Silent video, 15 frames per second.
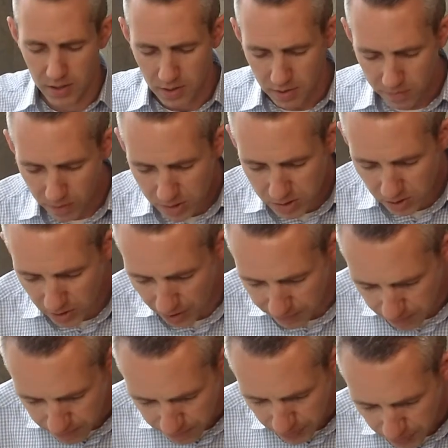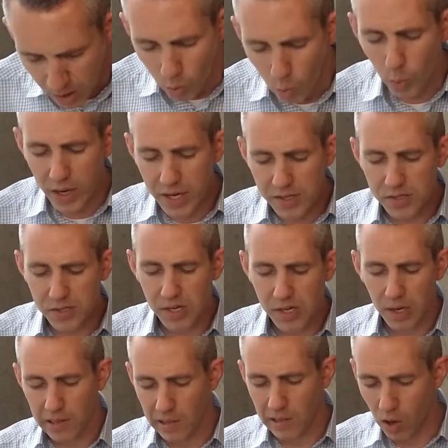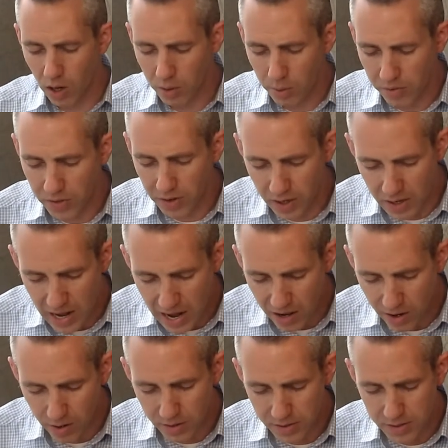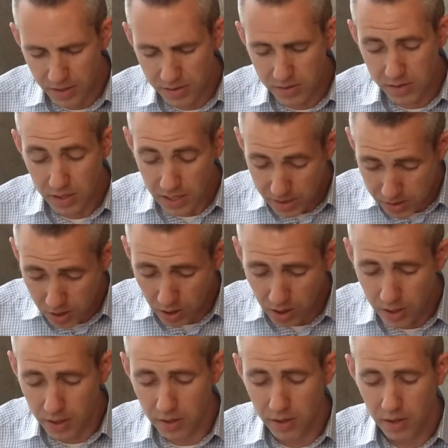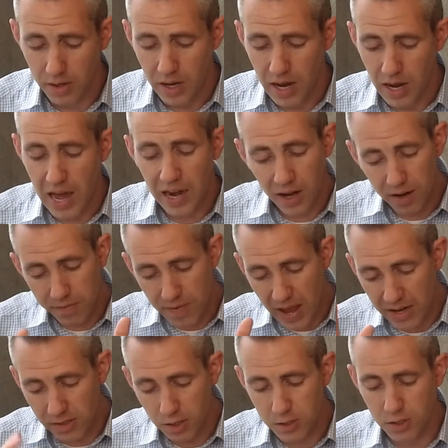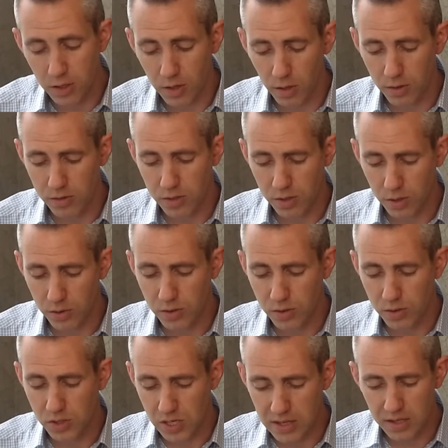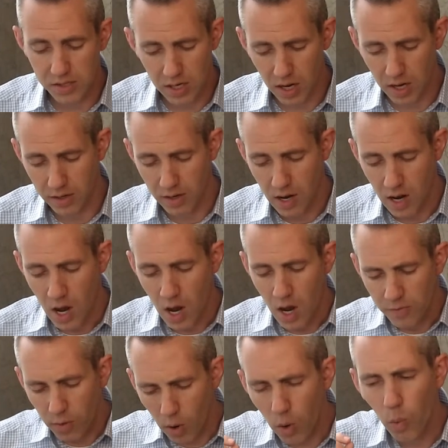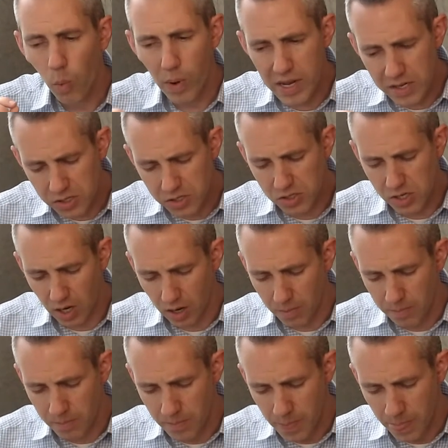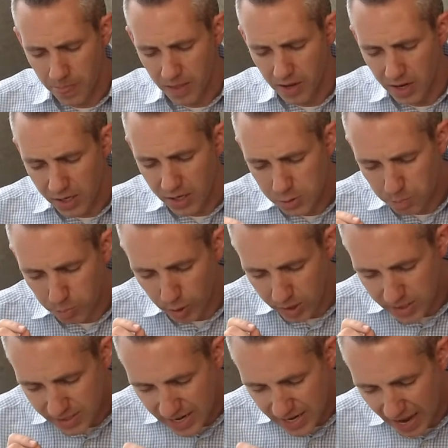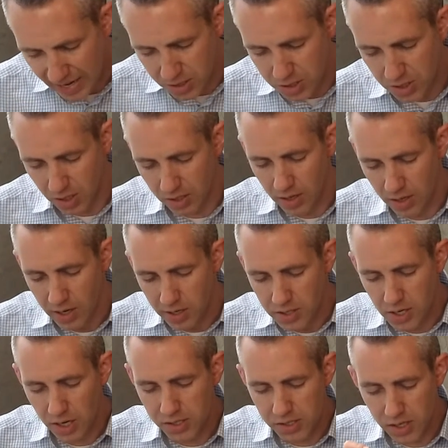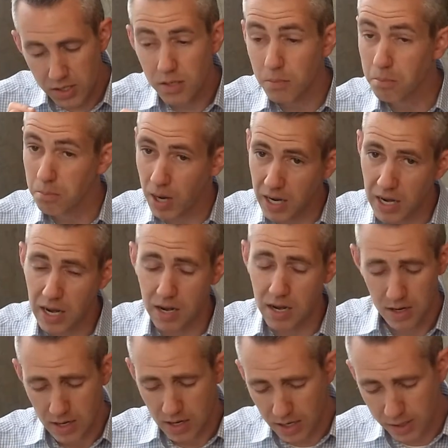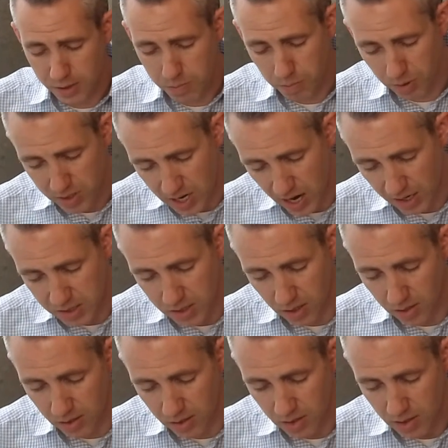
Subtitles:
Verse 11, wisdom along with an inheritance is good and an advantage to those who see the sun. For wisdom is protection, just as money is protection.